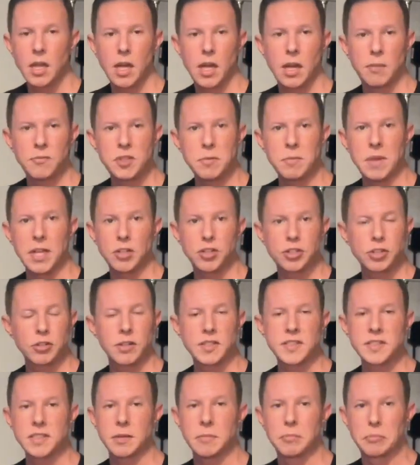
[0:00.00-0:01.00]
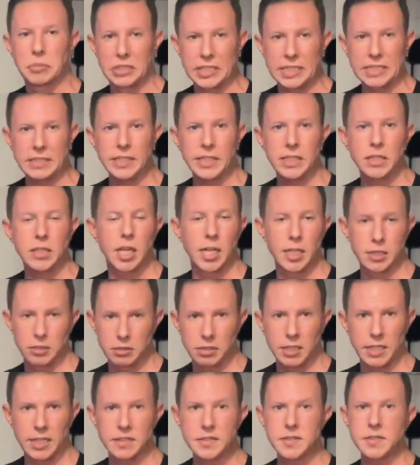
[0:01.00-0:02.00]
to make sure it's completely
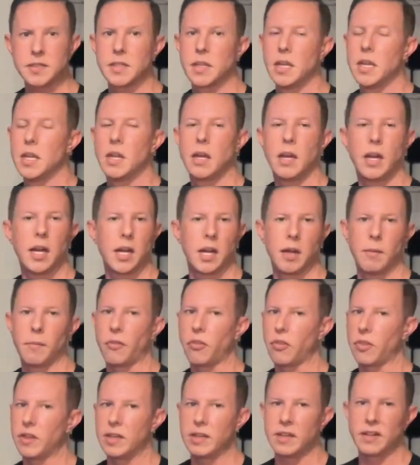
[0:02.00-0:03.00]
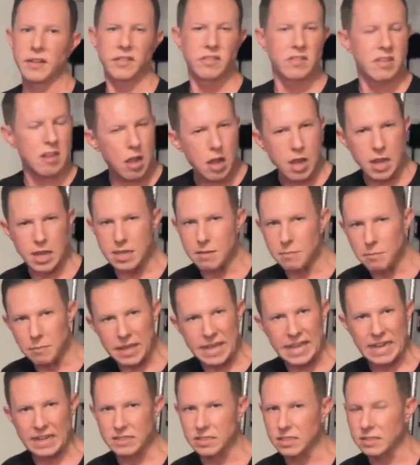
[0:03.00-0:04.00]
colorless so that it is not
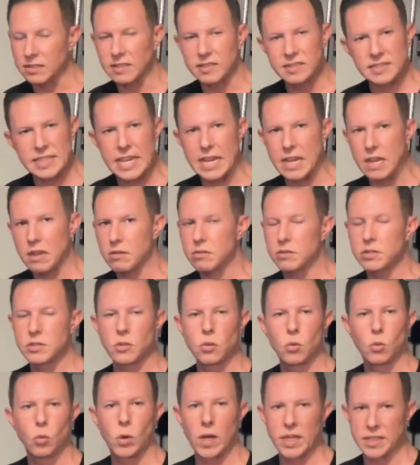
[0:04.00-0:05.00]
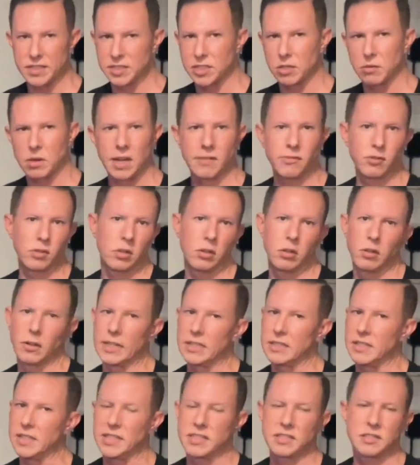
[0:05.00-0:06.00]
impacting the sound whatsoever, or
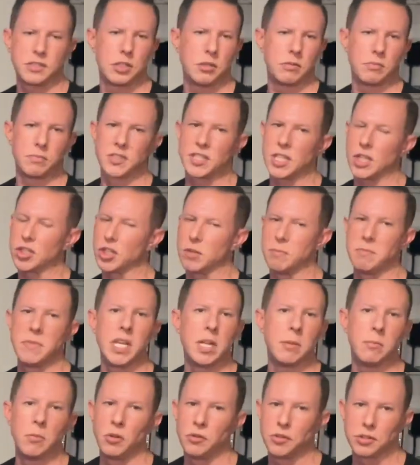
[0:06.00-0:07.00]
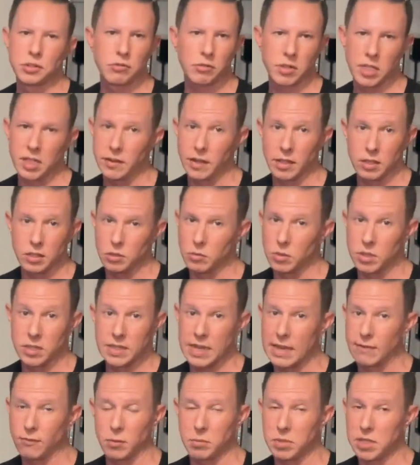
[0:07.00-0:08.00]
at least to such a minimal degree that you would
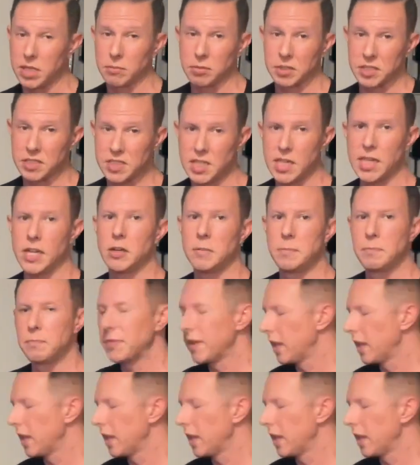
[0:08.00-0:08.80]
never be able to tell.